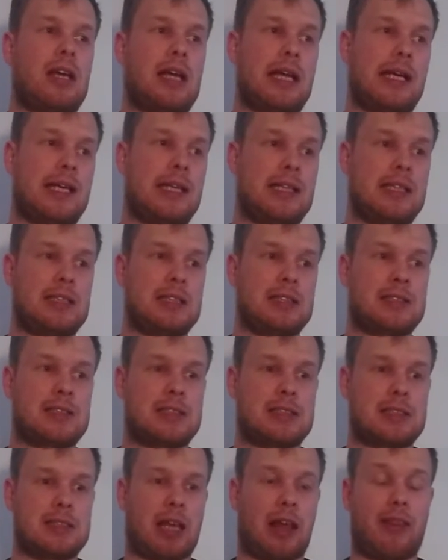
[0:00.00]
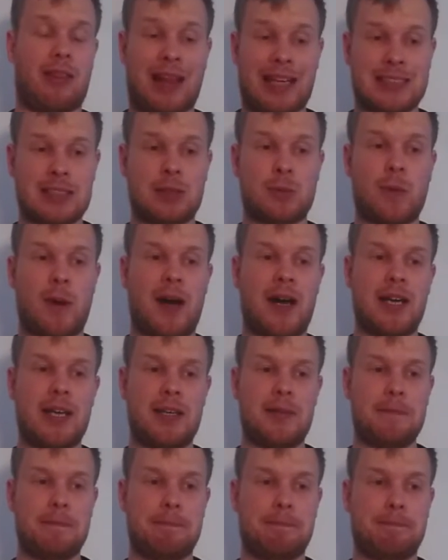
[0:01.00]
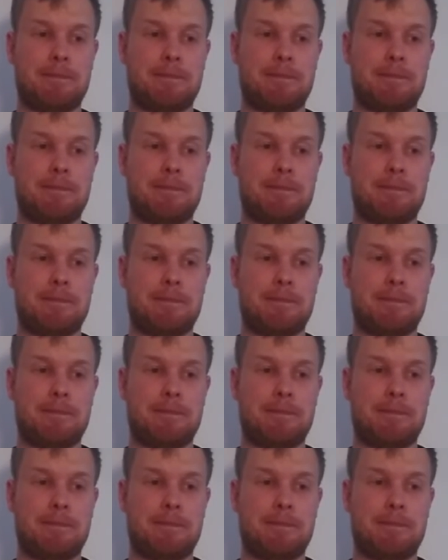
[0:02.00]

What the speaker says: and that's why,